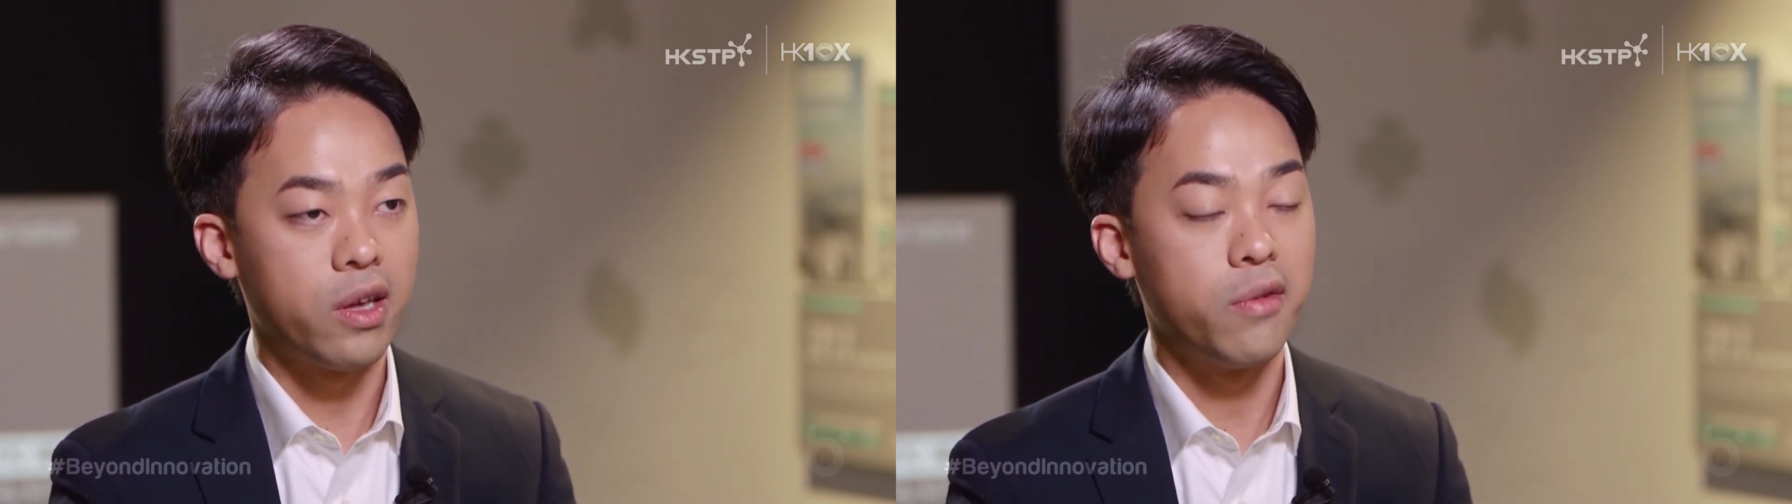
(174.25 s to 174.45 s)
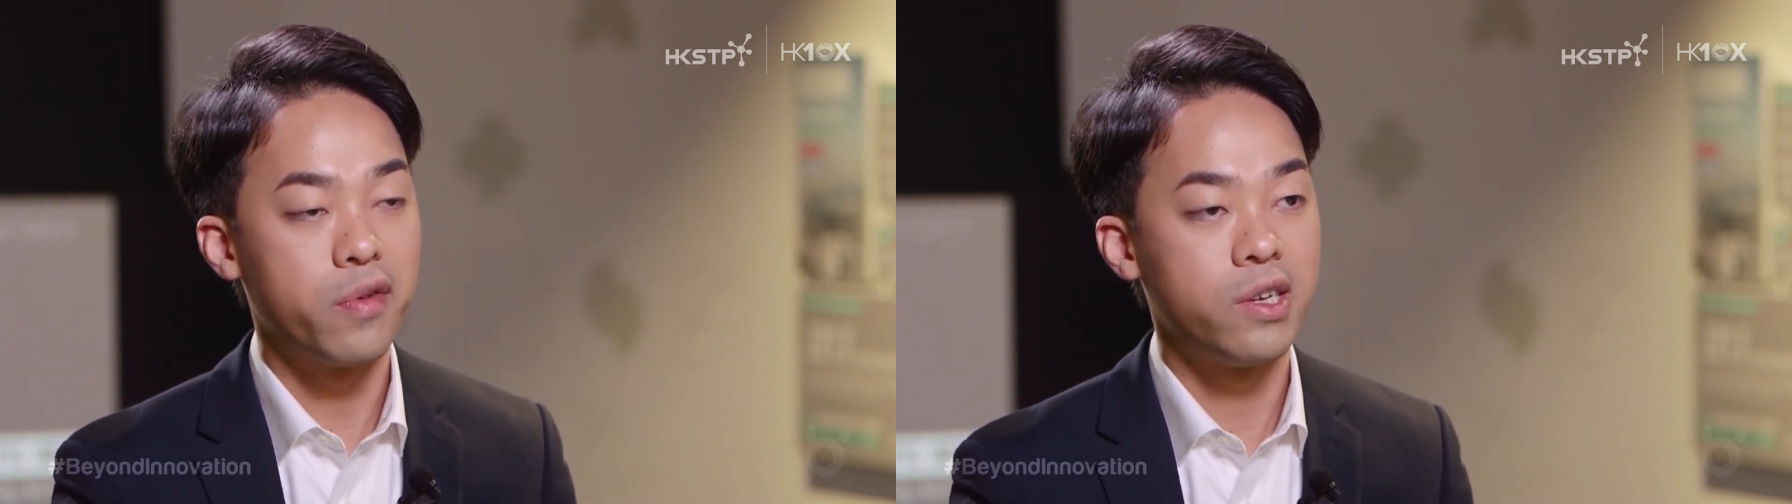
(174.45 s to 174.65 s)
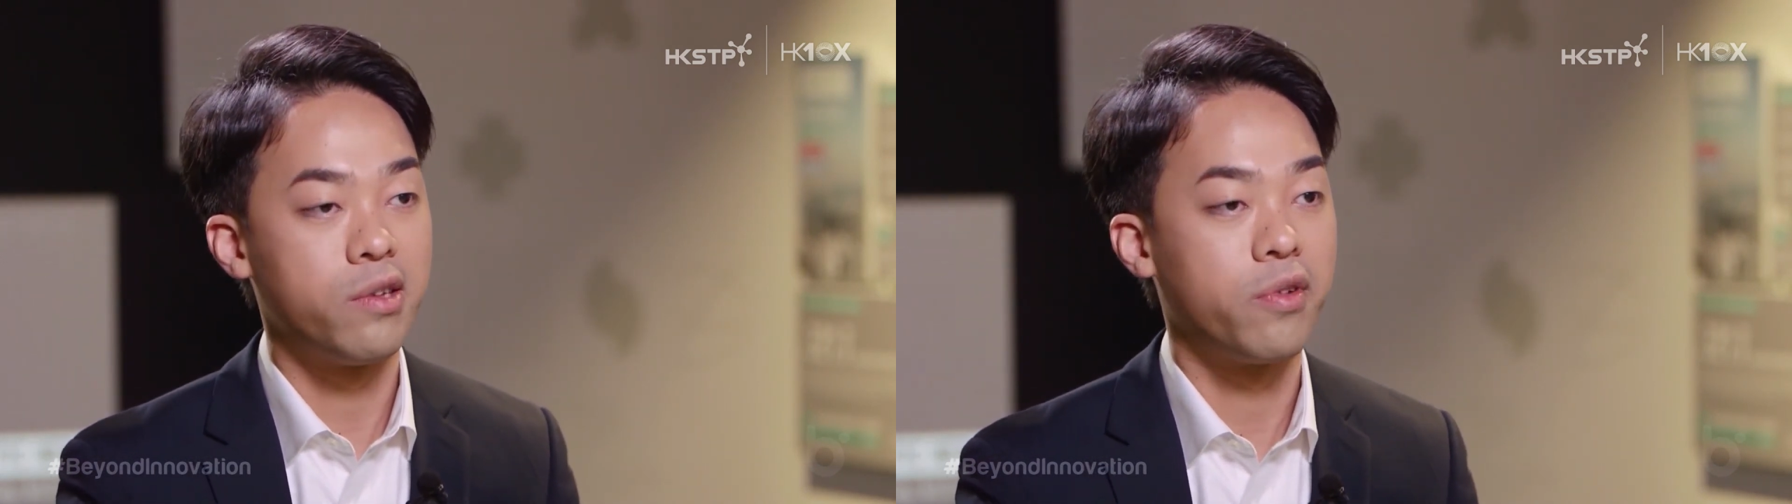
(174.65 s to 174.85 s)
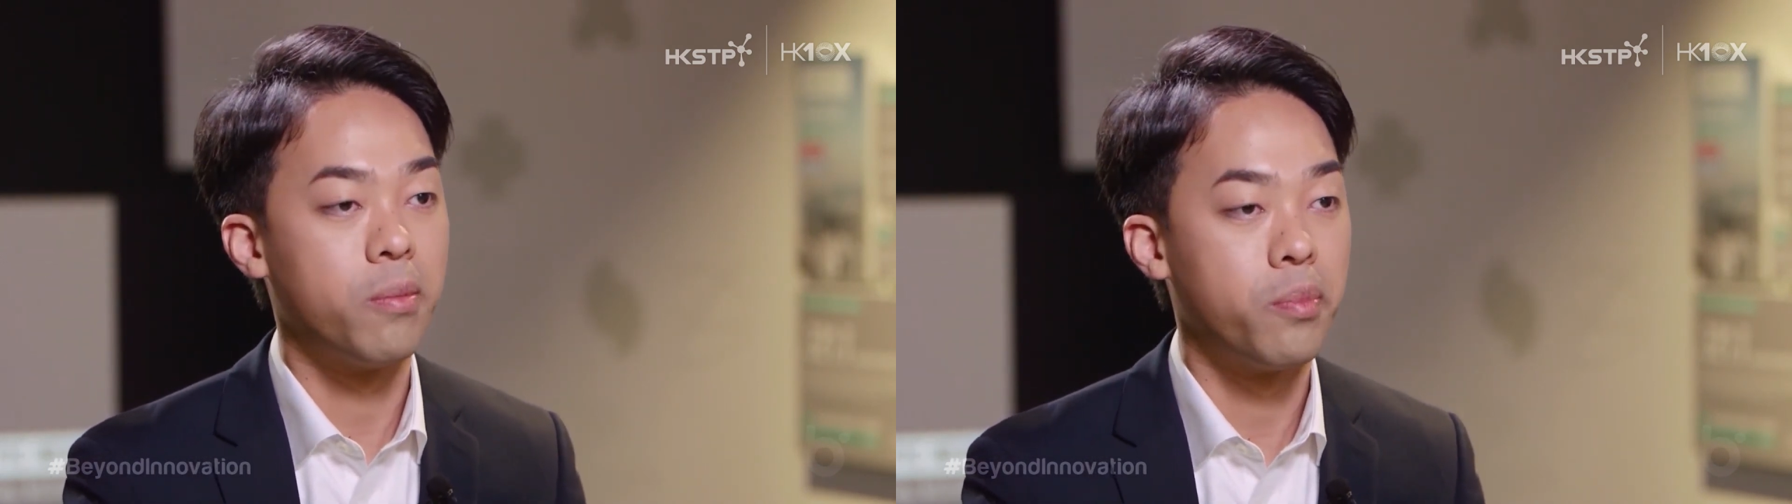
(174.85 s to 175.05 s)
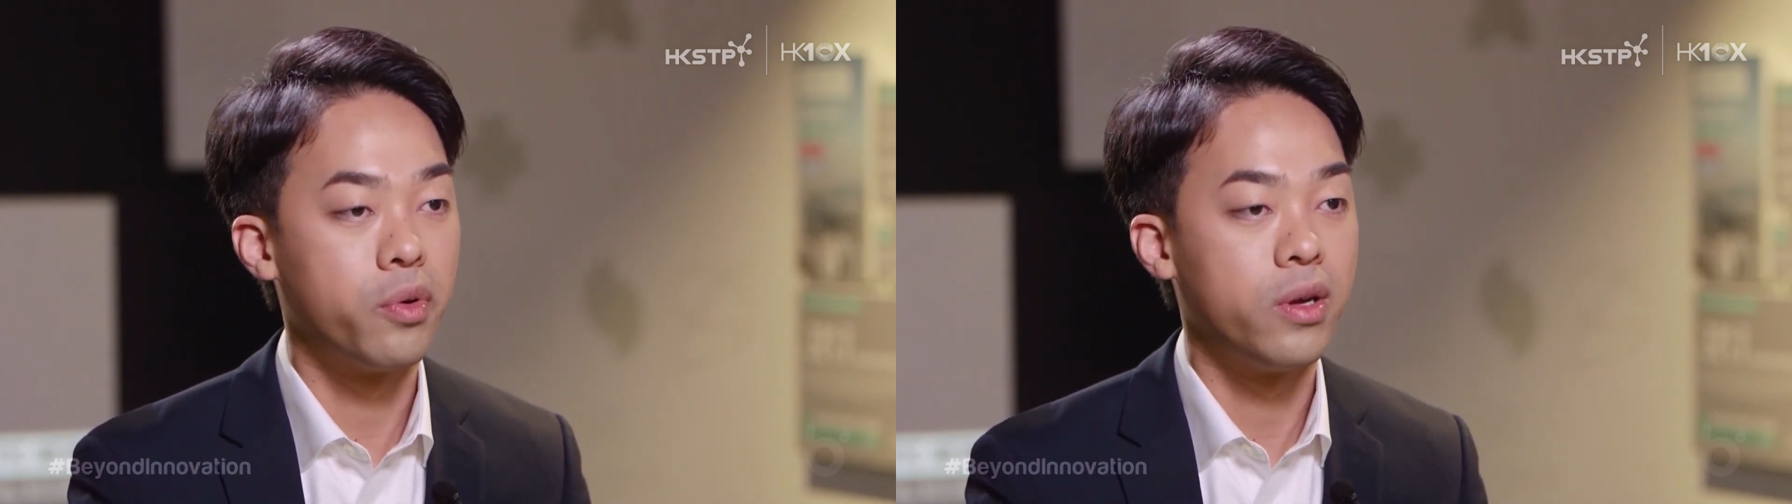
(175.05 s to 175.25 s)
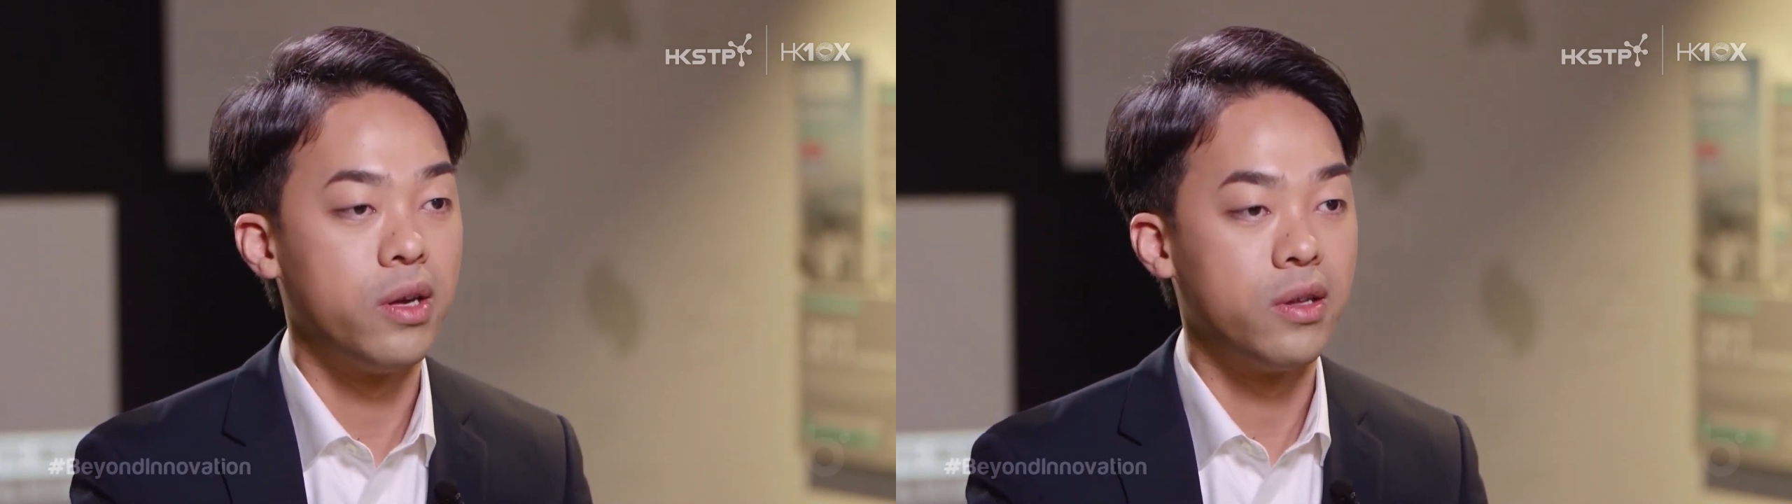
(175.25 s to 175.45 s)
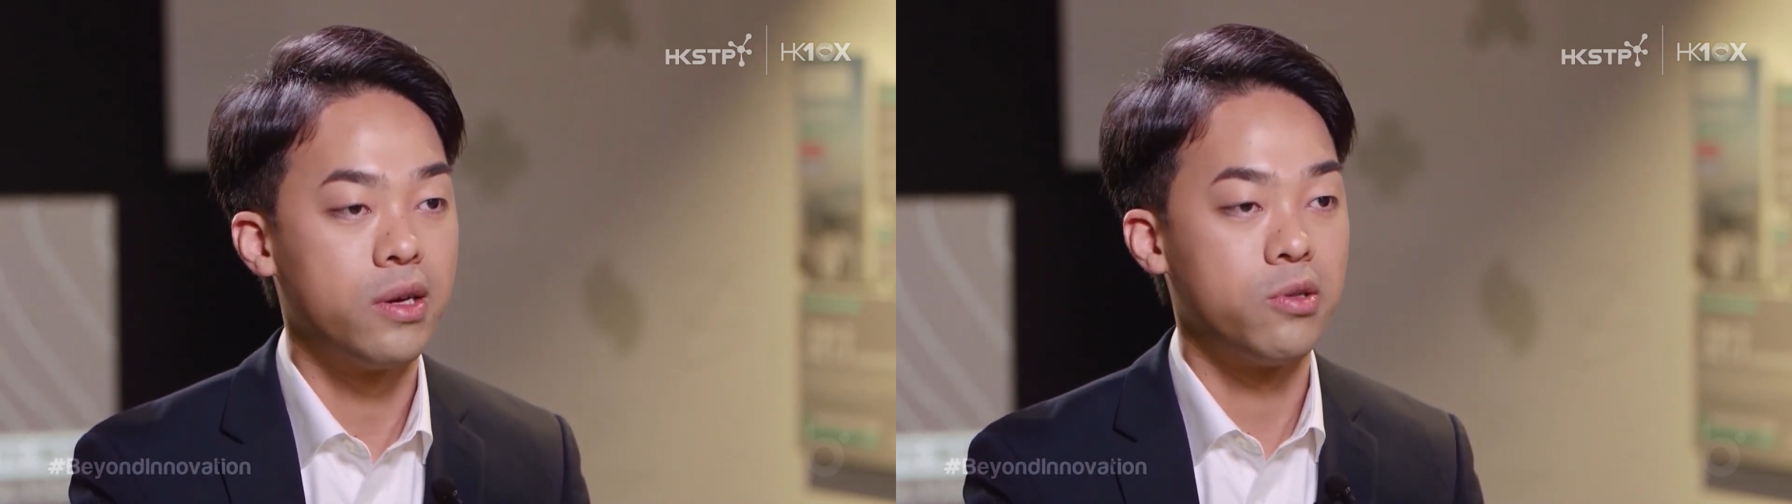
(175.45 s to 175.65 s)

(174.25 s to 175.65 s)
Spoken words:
invasive component in there,